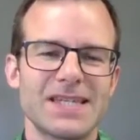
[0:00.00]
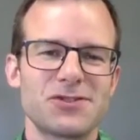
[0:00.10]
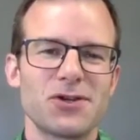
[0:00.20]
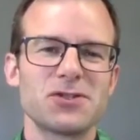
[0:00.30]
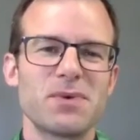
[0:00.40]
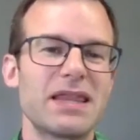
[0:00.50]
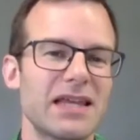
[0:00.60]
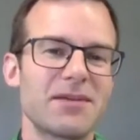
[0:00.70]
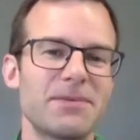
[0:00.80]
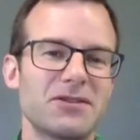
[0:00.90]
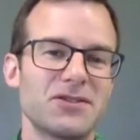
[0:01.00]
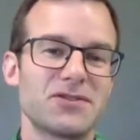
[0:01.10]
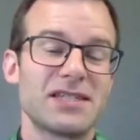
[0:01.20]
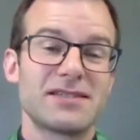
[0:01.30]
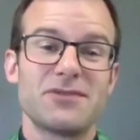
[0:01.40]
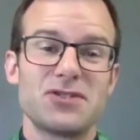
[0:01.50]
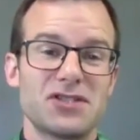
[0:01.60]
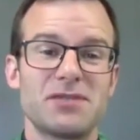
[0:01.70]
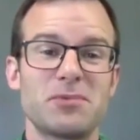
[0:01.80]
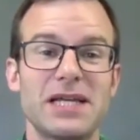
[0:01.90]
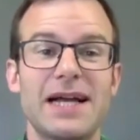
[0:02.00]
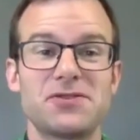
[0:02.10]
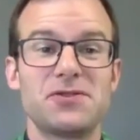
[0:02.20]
So as we think about those things, I would just simply ask